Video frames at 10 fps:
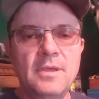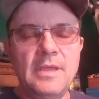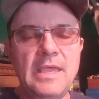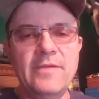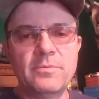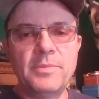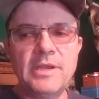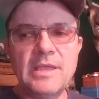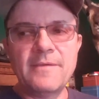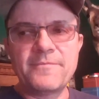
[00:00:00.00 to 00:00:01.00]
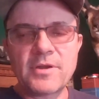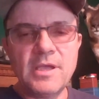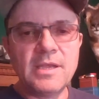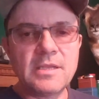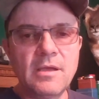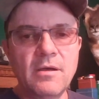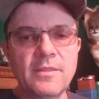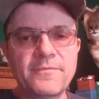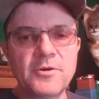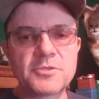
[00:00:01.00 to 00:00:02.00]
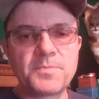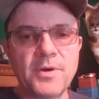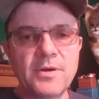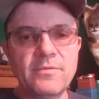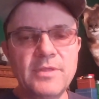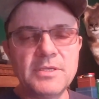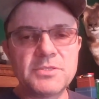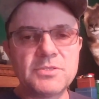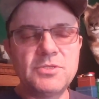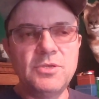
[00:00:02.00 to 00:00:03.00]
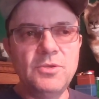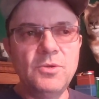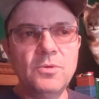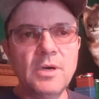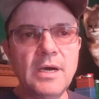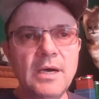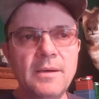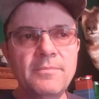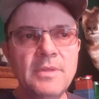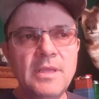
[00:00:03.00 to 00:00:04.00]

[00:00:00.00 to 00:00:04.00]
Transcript: Hey everybody, I forgot on the first part of this to